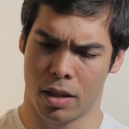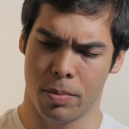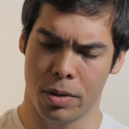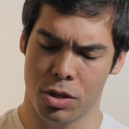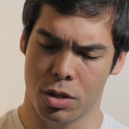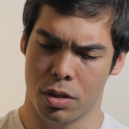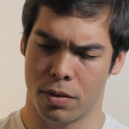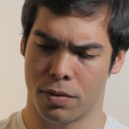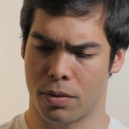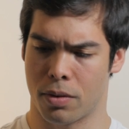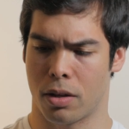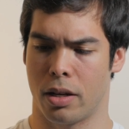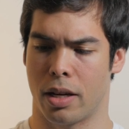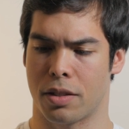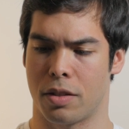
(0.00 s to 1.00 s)
The mission of
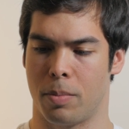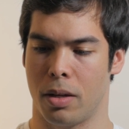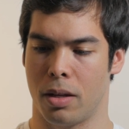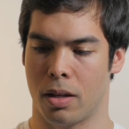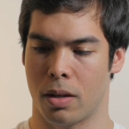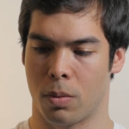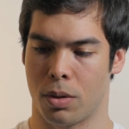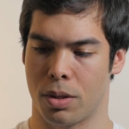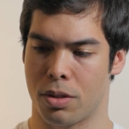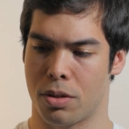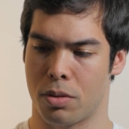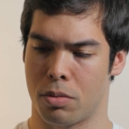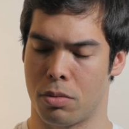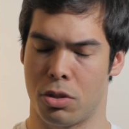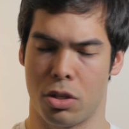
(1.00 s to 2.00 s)
Connective Media
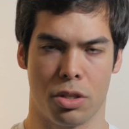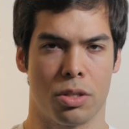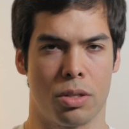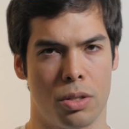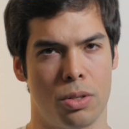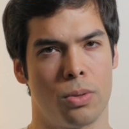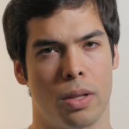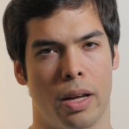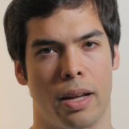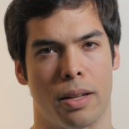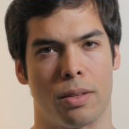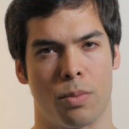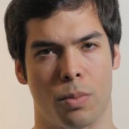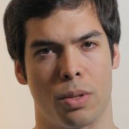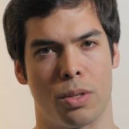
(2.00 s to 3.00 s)
was just to do that,
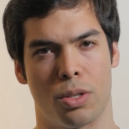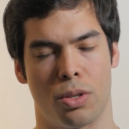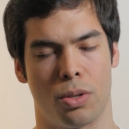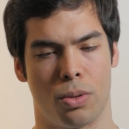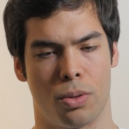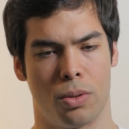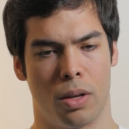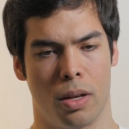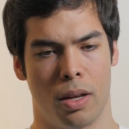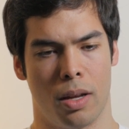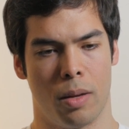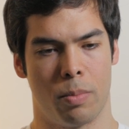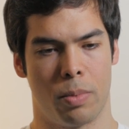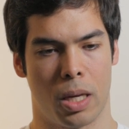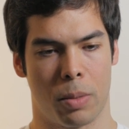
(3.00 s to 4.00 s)
was to
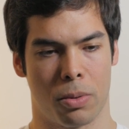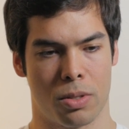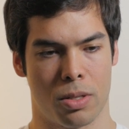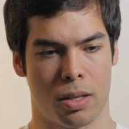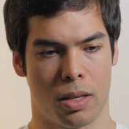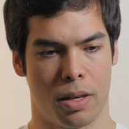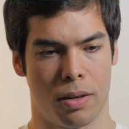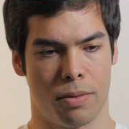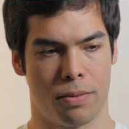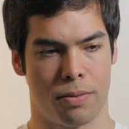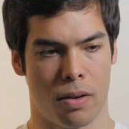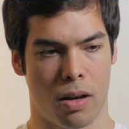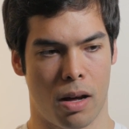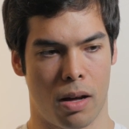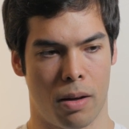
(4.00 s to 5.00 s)
be able to
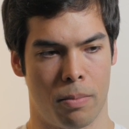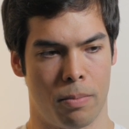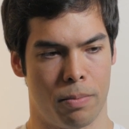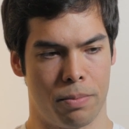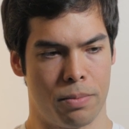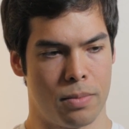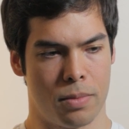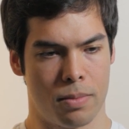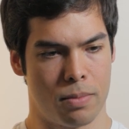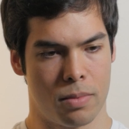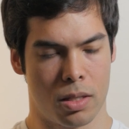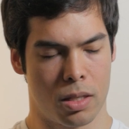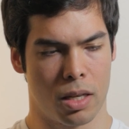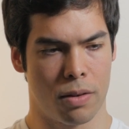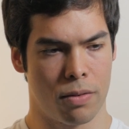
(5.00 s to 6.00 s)

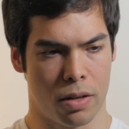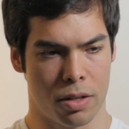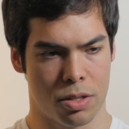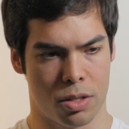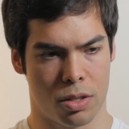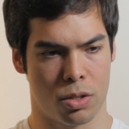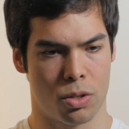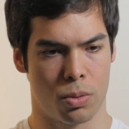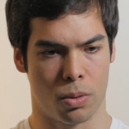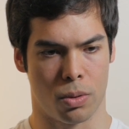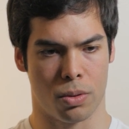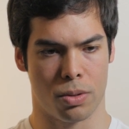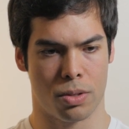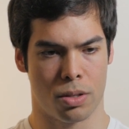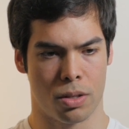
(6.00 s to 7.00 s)
give us the
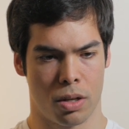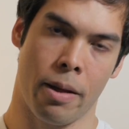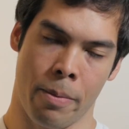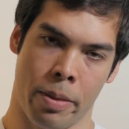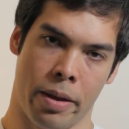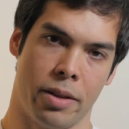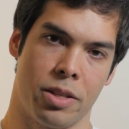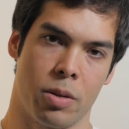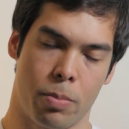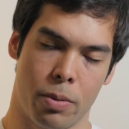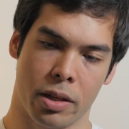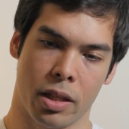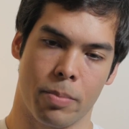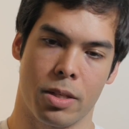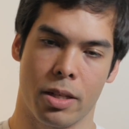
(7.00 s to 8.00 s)
tools and to
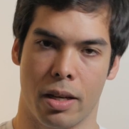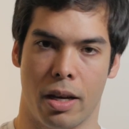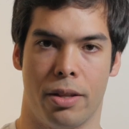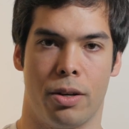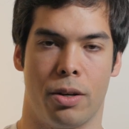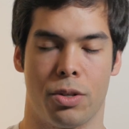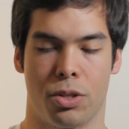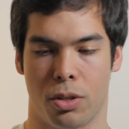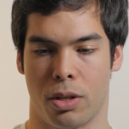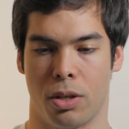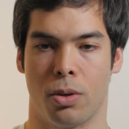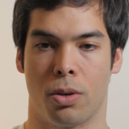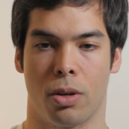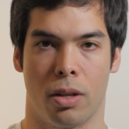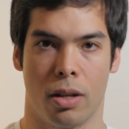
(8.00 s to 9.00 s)
bring them together so that you
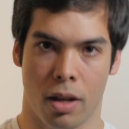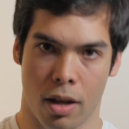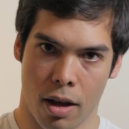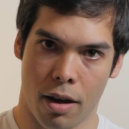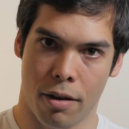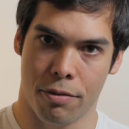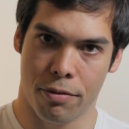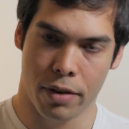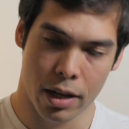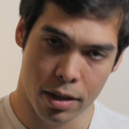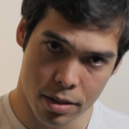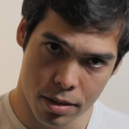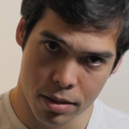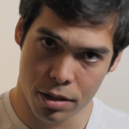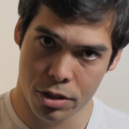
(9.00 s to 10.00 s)
could
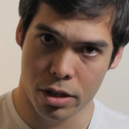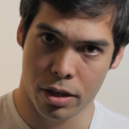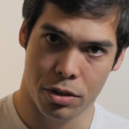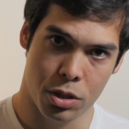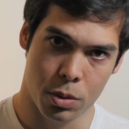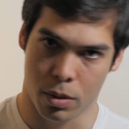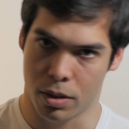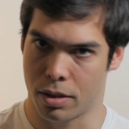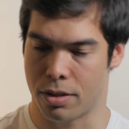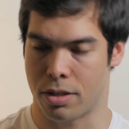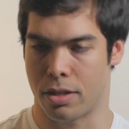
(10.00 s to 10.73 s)
affect the change you wanted to